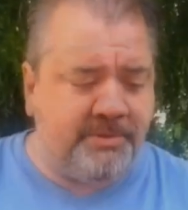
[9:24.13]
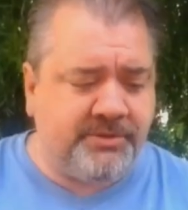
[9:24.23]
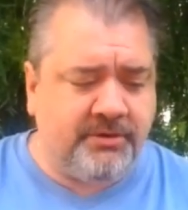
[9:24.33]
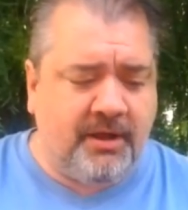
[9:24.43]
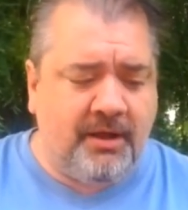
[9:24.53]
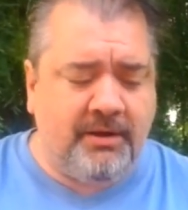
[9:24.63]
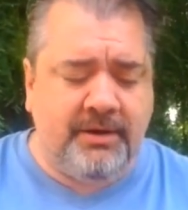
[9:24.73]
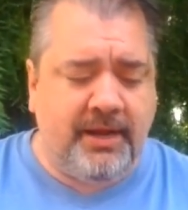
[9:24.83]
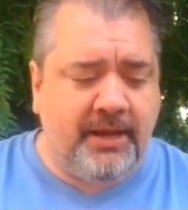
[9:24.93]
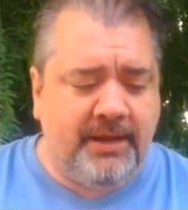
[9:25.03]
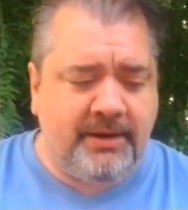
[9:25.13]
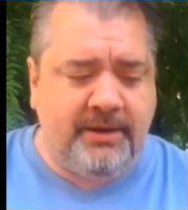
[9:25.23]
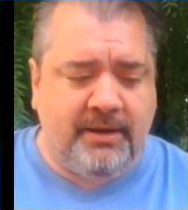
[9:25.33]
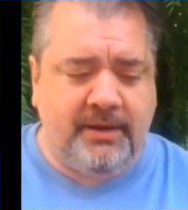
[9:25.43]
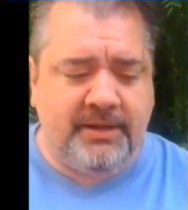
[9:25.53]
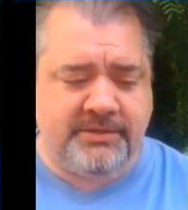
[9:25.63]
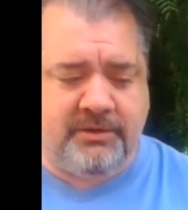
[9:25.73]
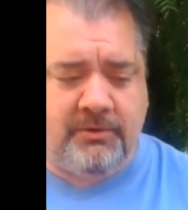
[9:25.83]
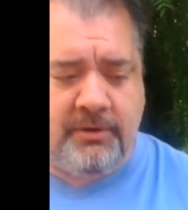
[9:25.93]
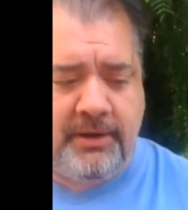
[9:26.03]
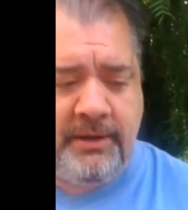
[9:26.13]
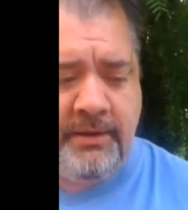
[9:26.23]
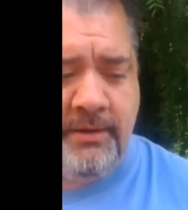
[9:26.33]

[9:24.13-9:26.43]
Mr. Long Dead in all of his glory.